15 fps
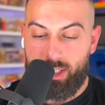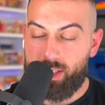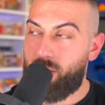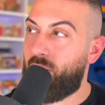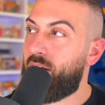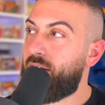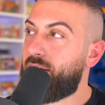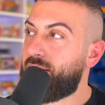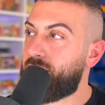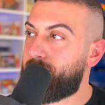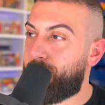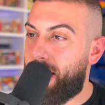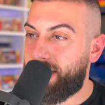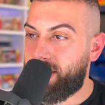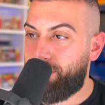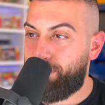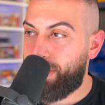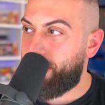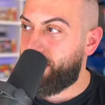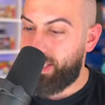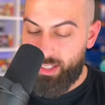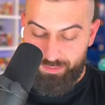So there's a
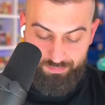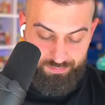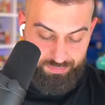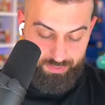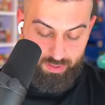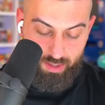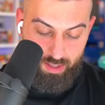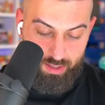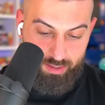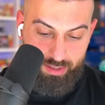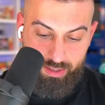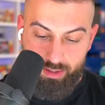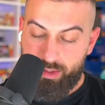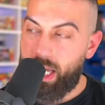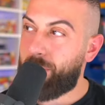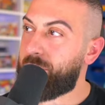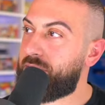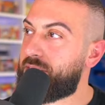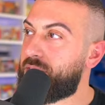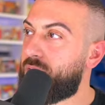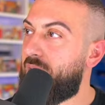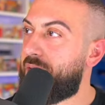possibility that we
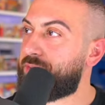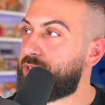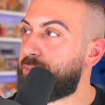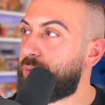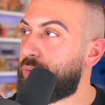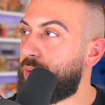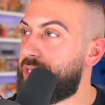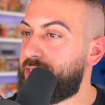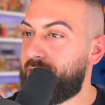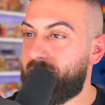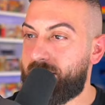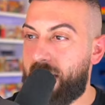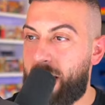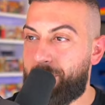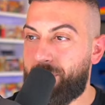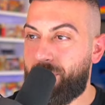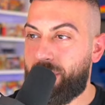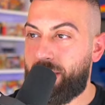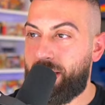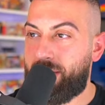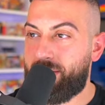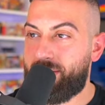still have some craziness happen
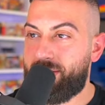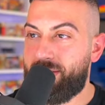right now.